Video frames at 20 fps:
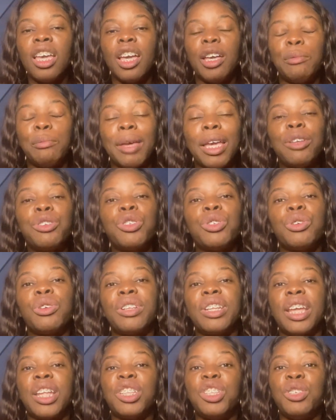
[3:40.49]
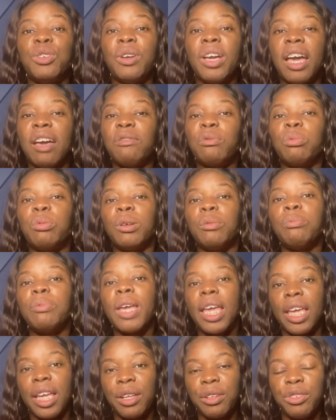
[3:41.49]
Make sure that you have
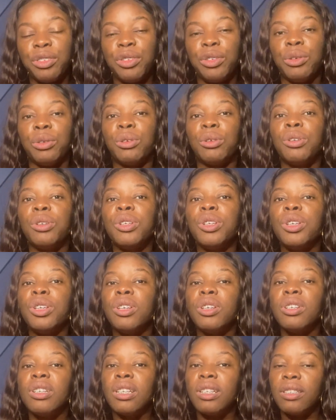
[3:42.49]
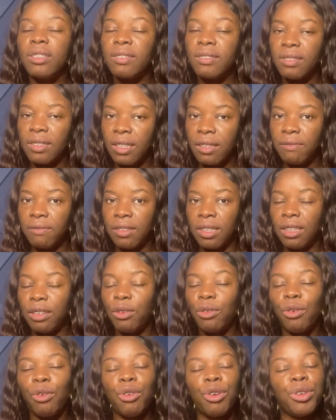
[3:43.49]
prepared your CV
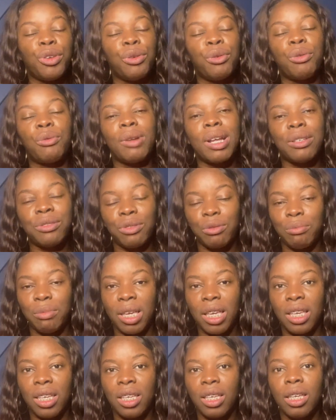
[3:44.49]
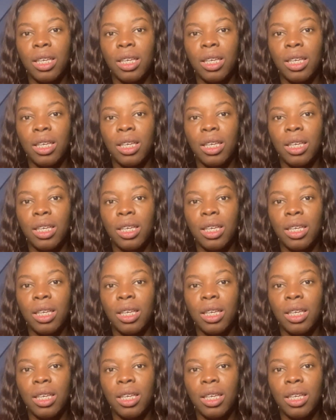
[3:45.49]
or your resume.